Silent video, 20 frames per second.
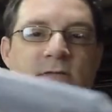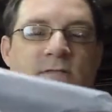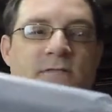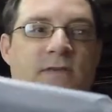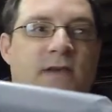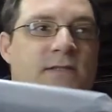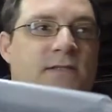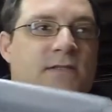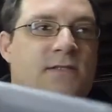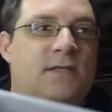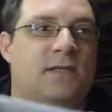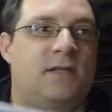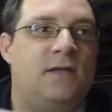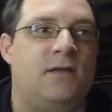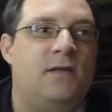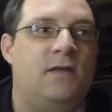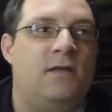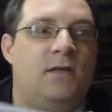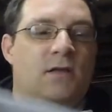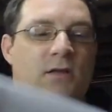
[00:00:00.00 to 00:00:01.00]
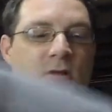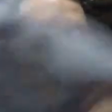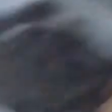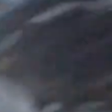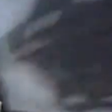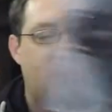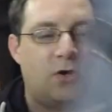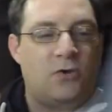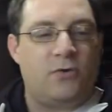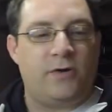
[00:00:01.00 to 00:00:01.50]
to invest in a
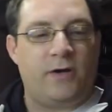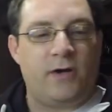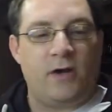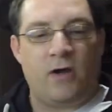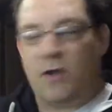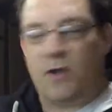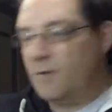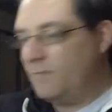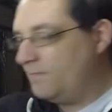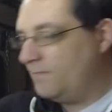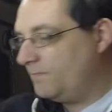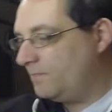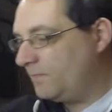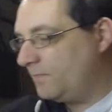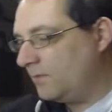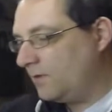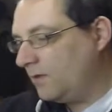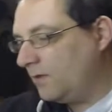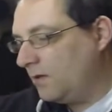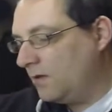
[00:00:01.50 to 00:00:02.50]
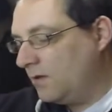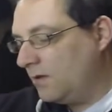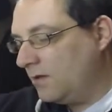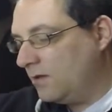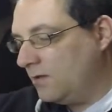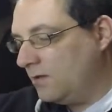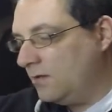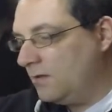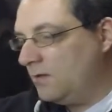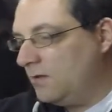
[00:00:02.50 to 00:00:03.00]
soldering iron.
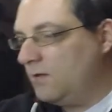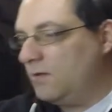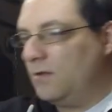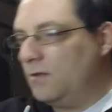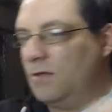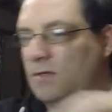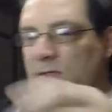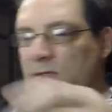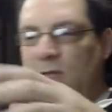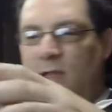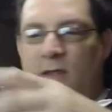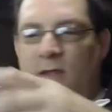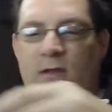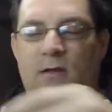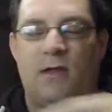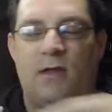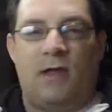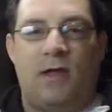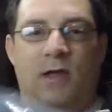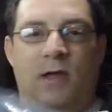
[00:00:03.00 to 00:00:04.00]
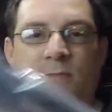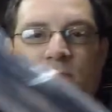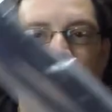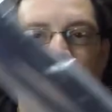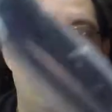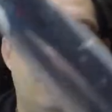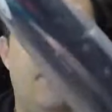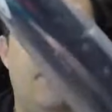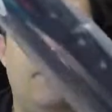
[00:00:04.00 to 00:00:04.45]
There's another um,